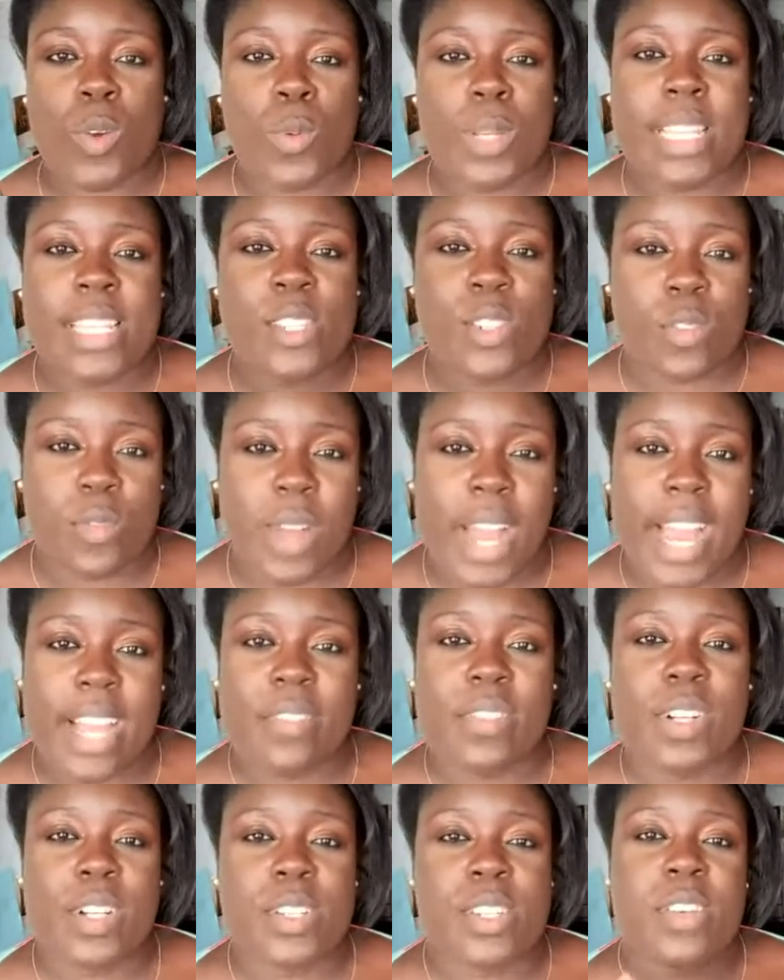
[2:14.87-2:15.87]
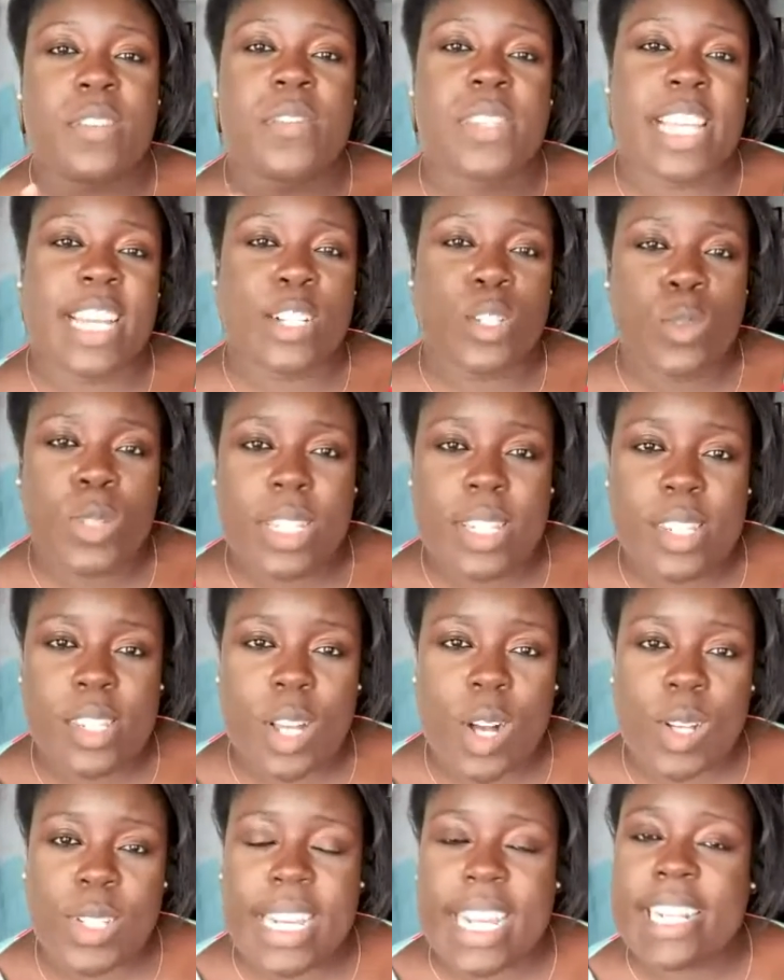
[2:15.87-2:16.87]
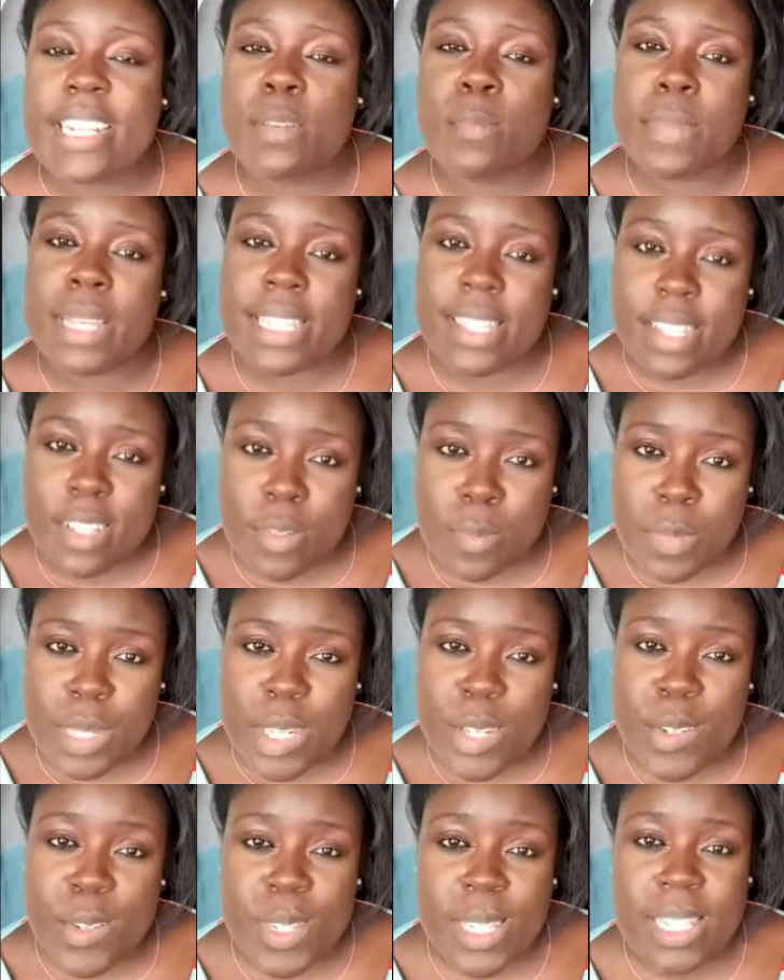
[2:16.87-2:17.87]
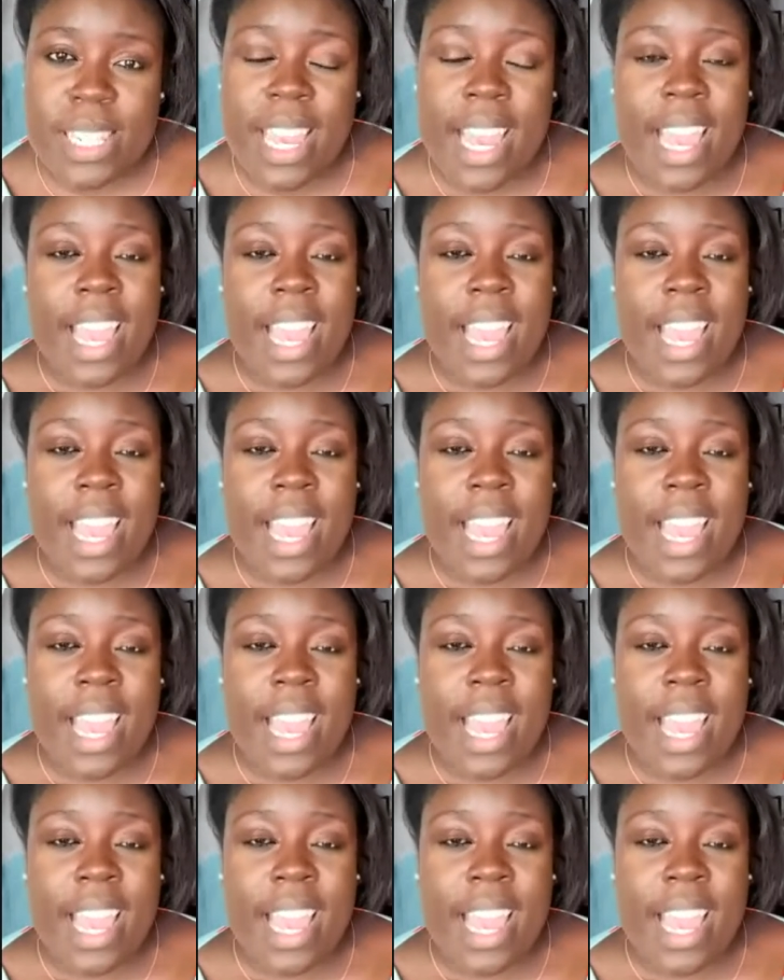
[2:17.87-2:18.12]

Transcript: with survivors of sexual assault and domestic abuse.